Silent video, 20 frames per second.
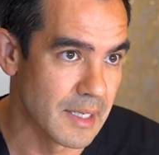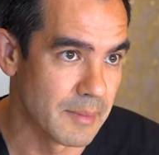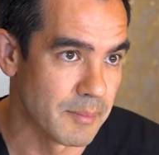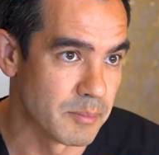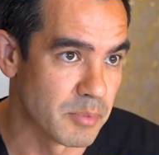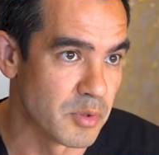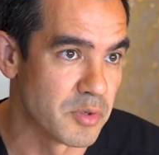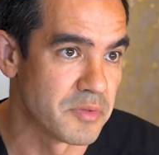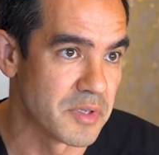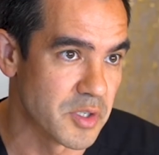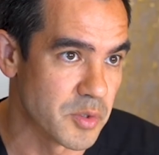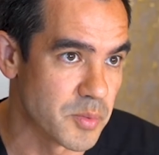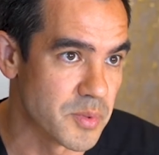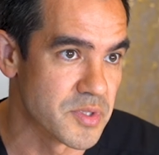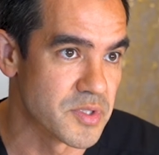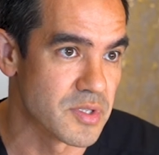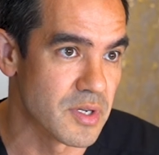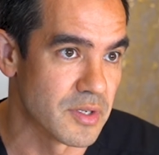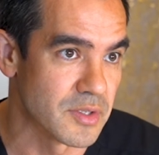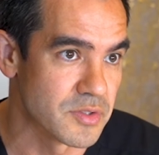improving your
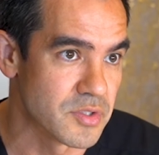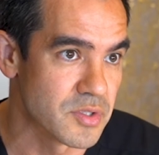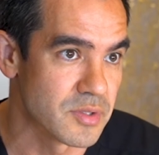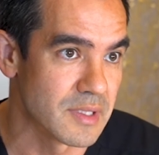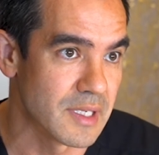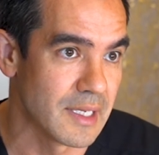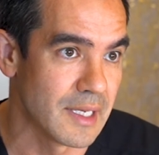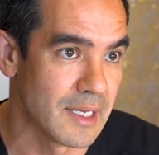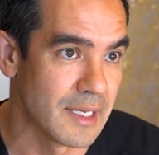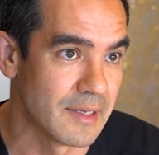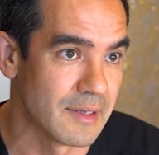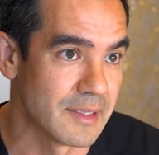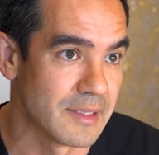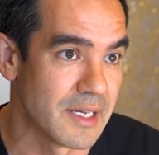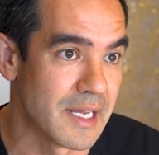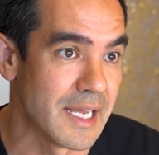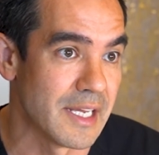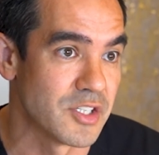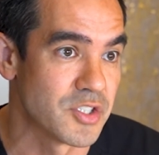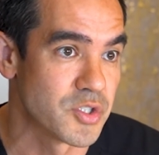results in
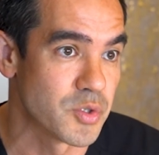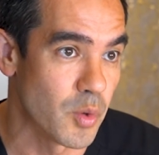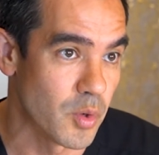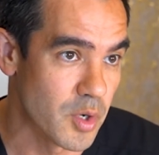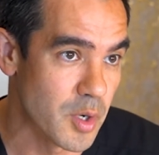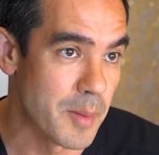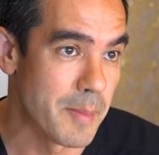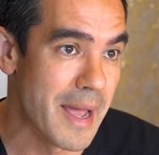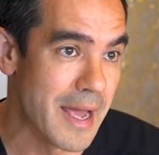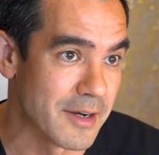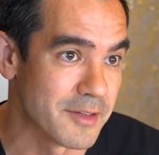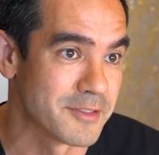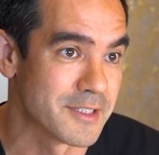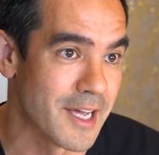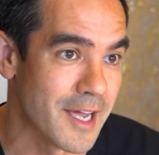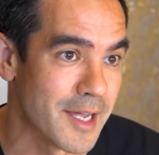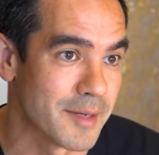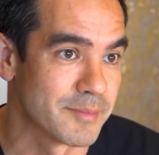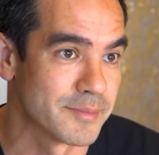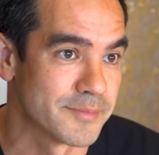a shorter amount of
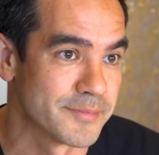time.